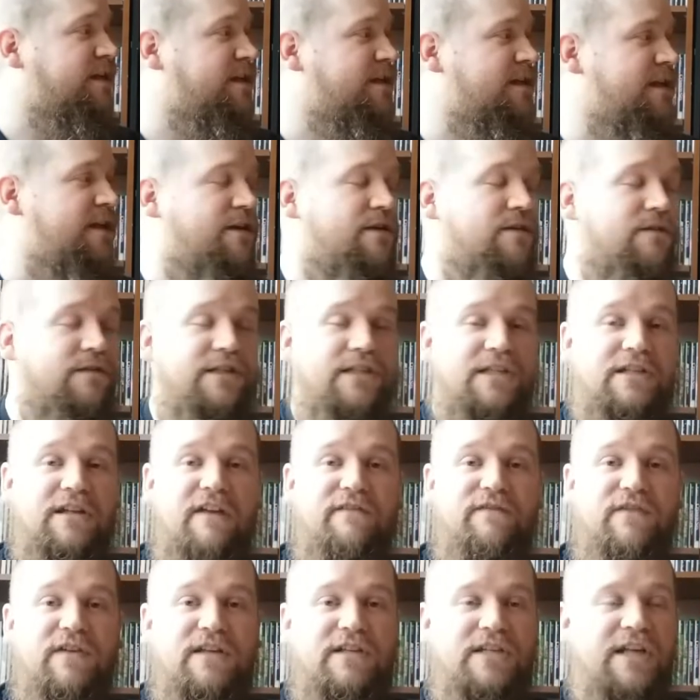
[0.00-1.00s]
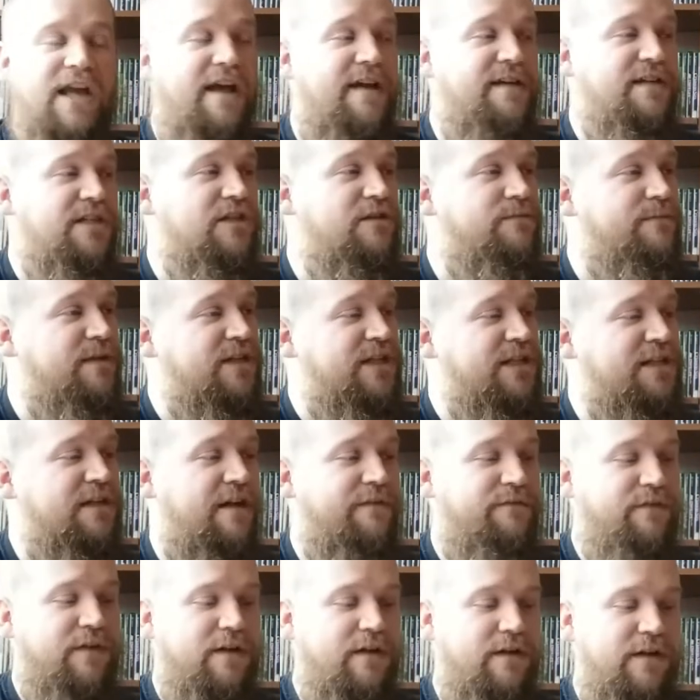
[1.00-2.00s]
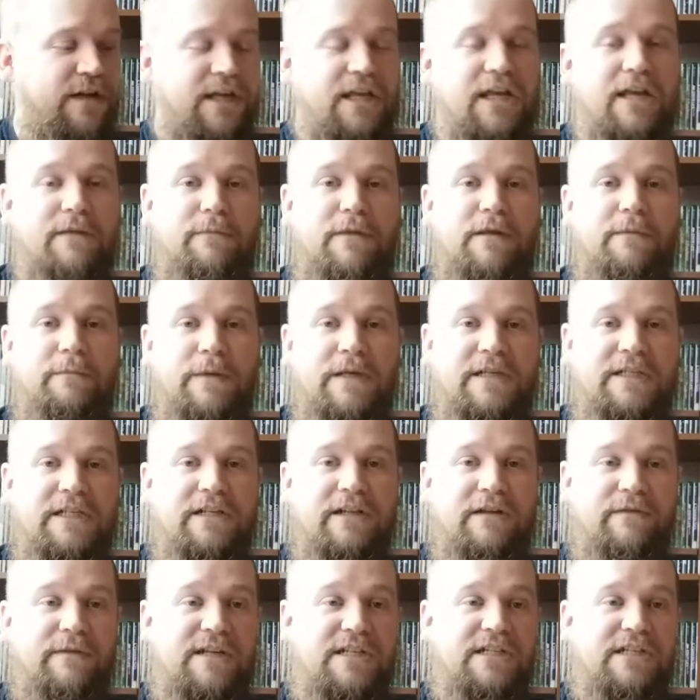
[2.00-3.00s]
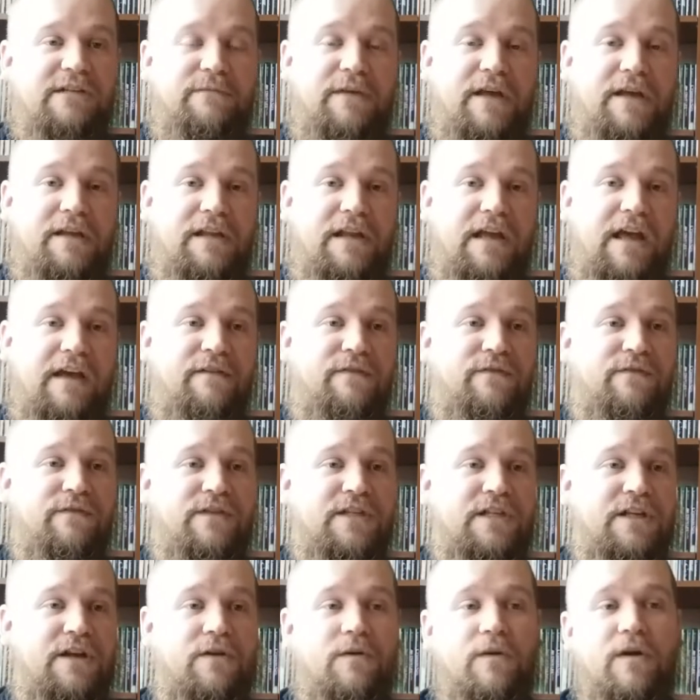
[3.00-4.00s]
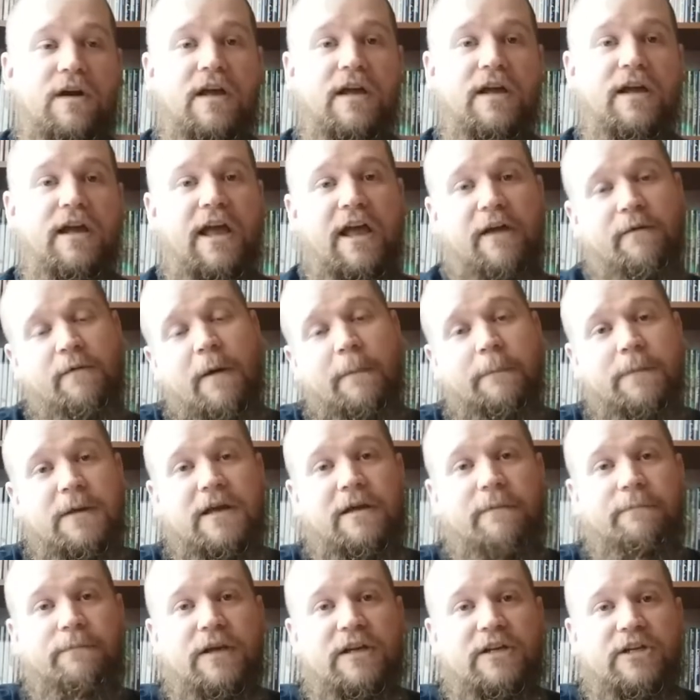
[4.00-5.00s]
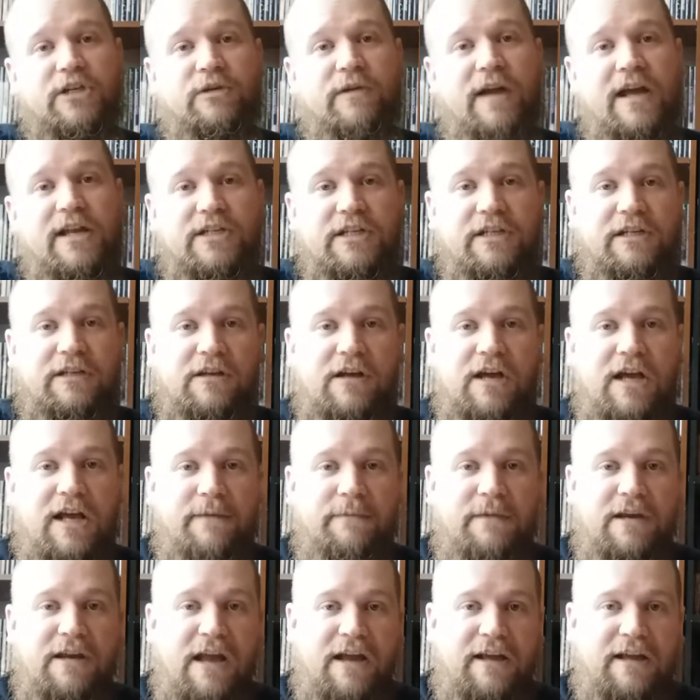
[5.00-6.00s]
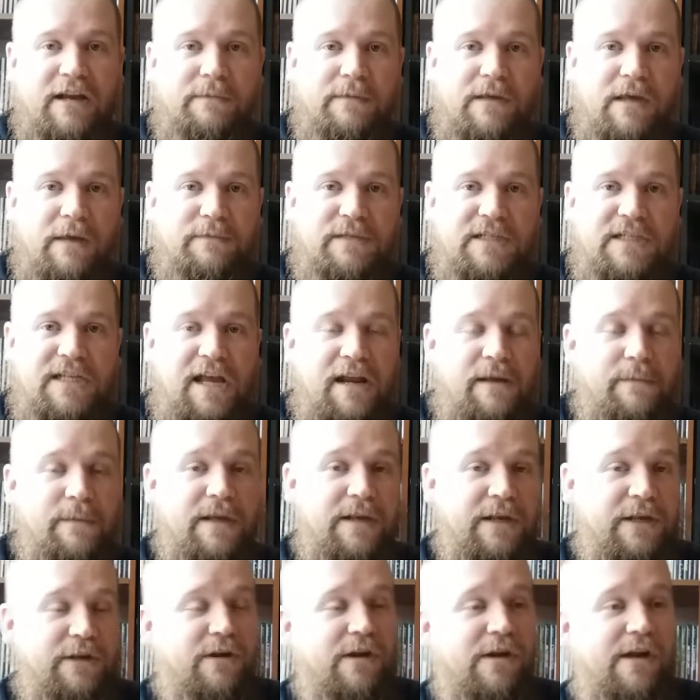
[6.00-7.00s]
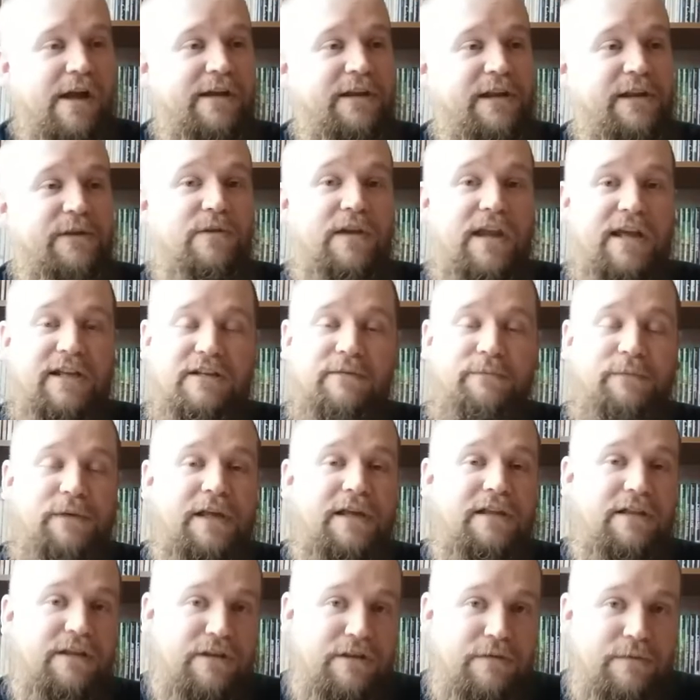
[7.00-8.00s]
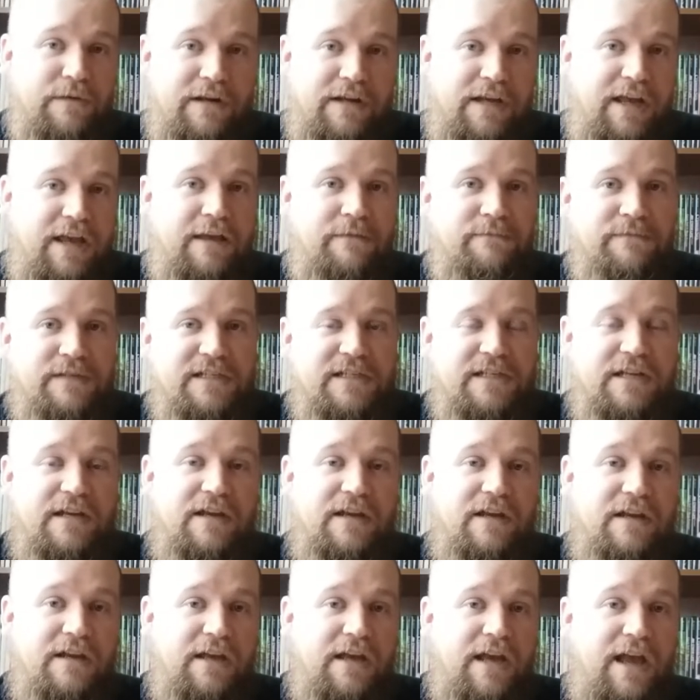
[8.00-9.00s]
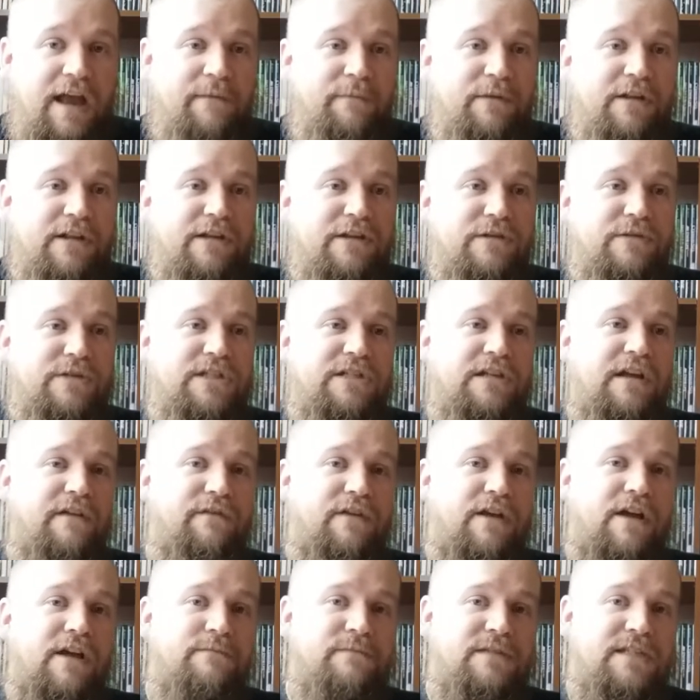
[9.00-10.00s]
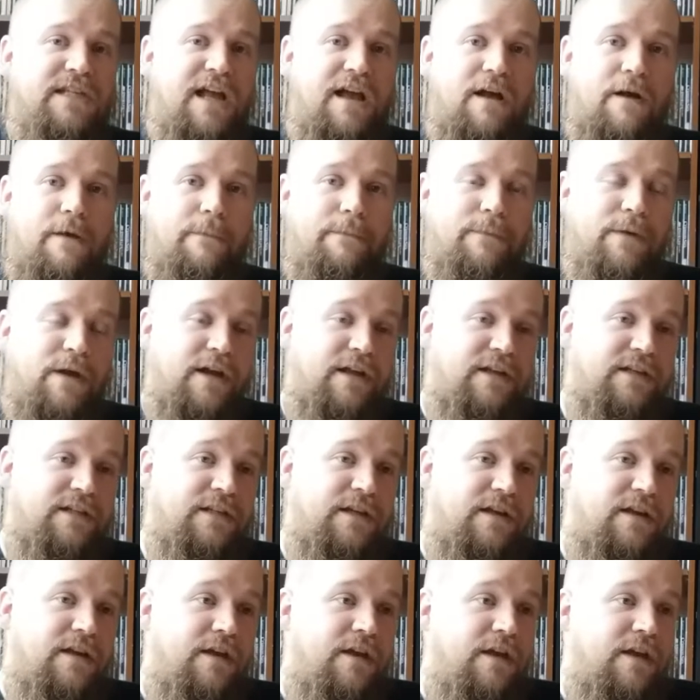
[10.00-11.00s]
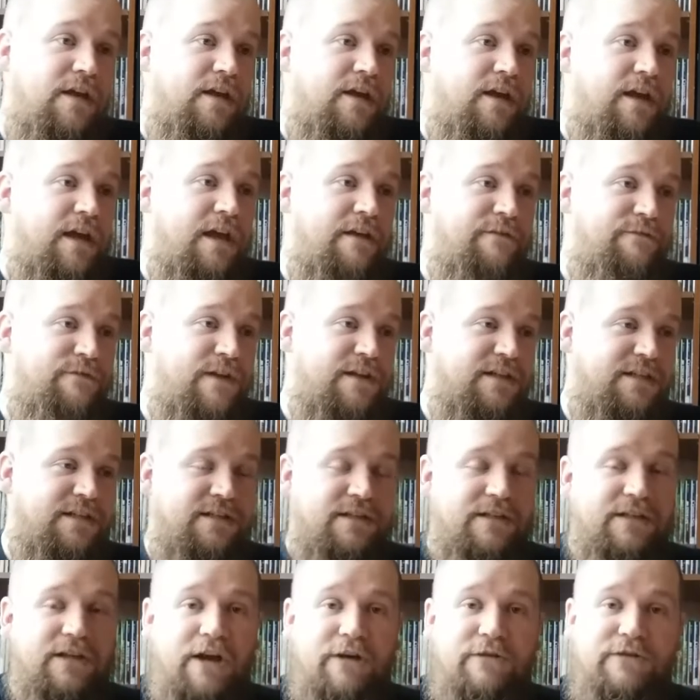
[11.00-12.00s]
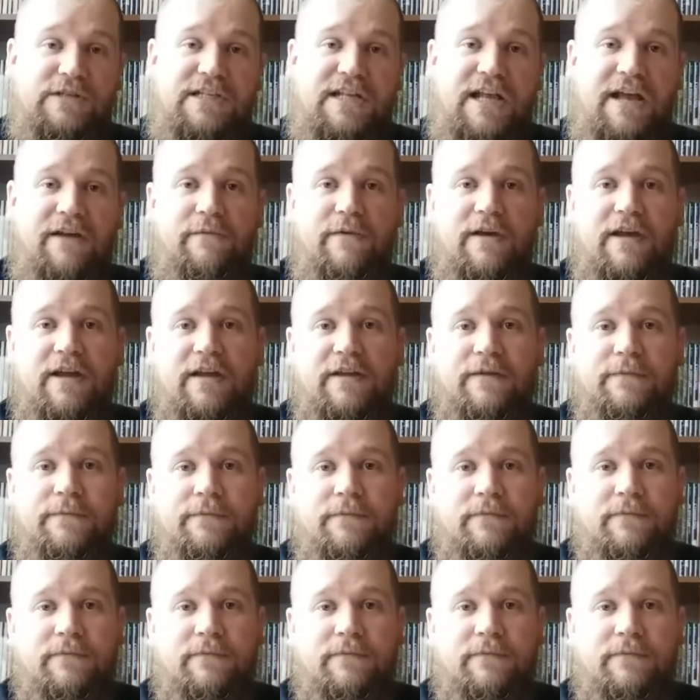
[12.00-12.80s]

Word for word: to the old stuff because I have so much stuff here to keep me busy the rest of my life. So it won't be a big tragic law. I'm mean, not going to be upset. I mean, you know, I do like to play the newer games and when the new stuff comes out, but if it goes that way,